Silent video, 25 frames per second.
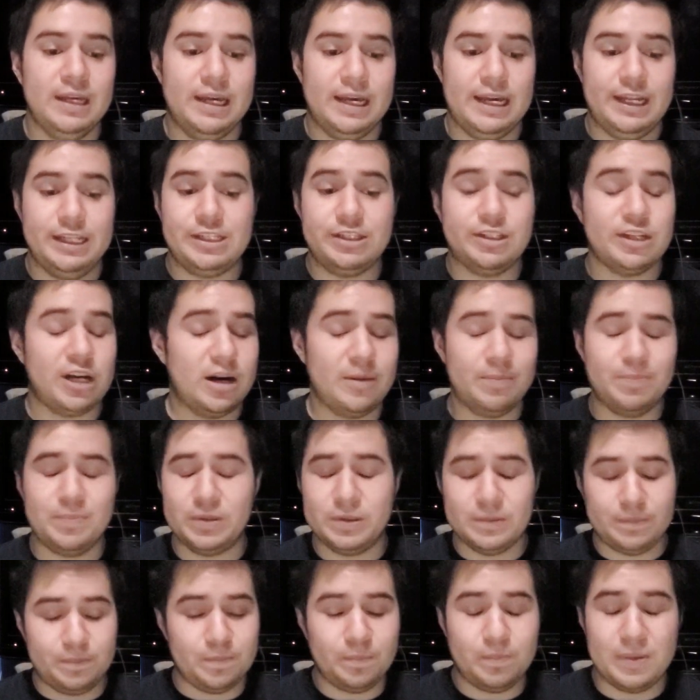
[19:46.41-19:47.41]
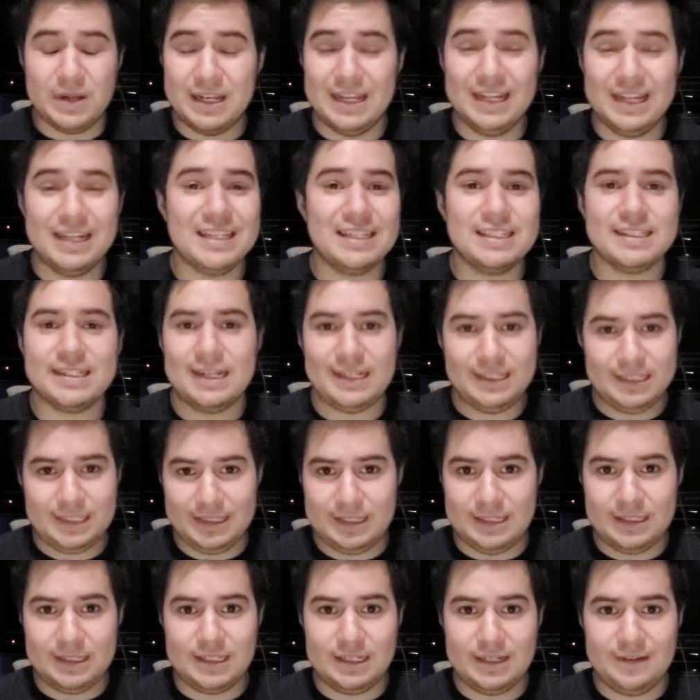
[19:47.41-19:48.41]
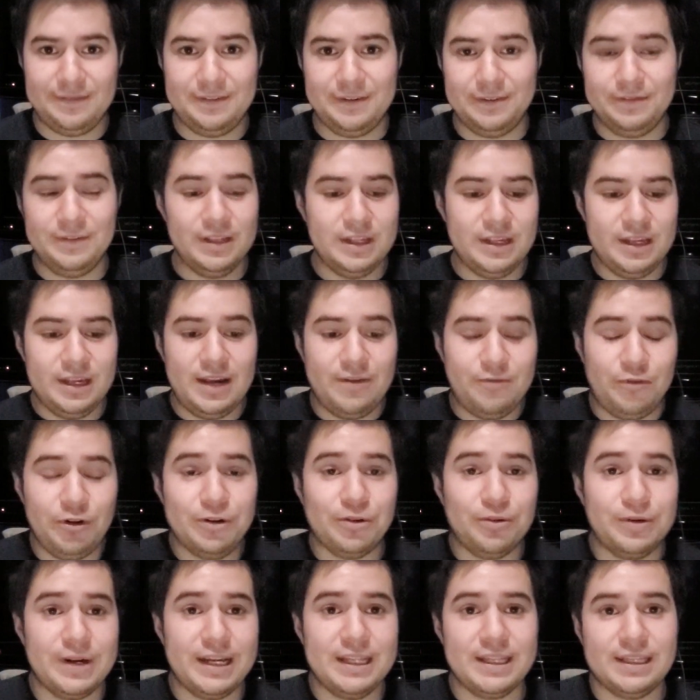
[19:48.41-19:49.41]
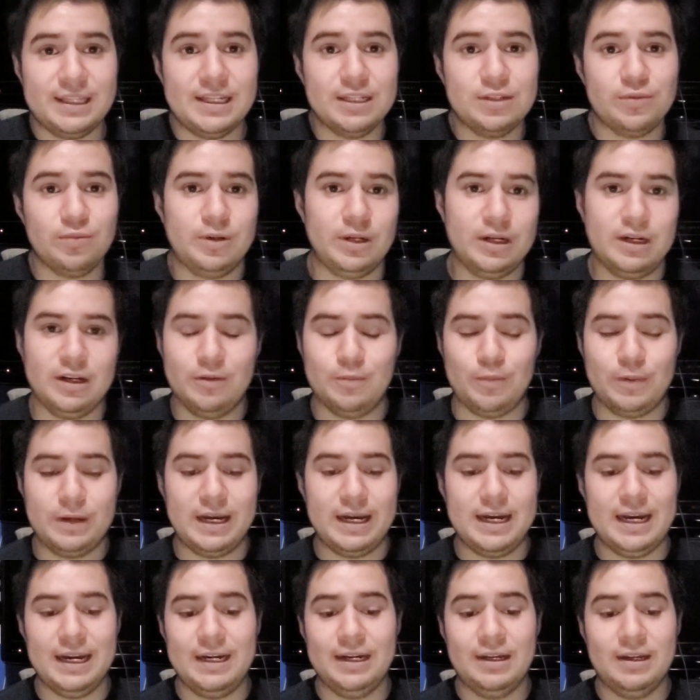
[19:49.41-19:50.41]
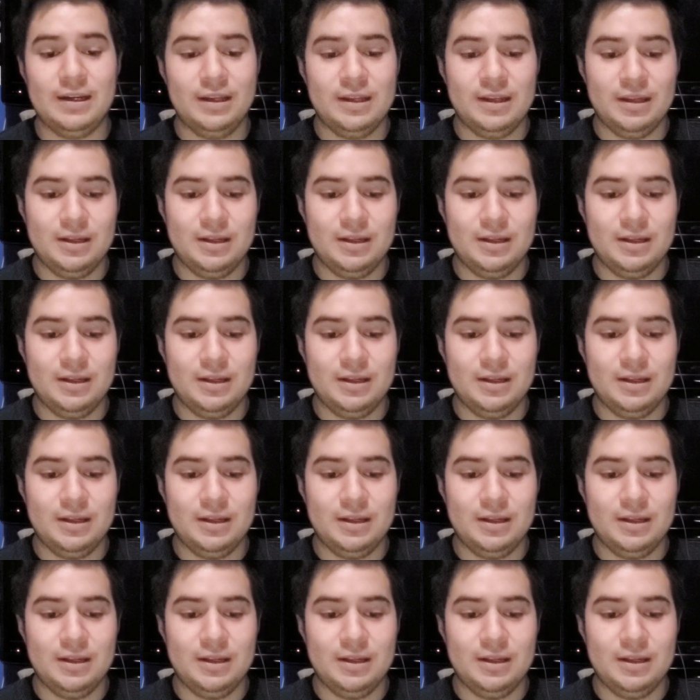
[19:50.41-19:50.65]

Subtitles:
and stop politicizing this stuff of, if we don't get this, we're not going to plan.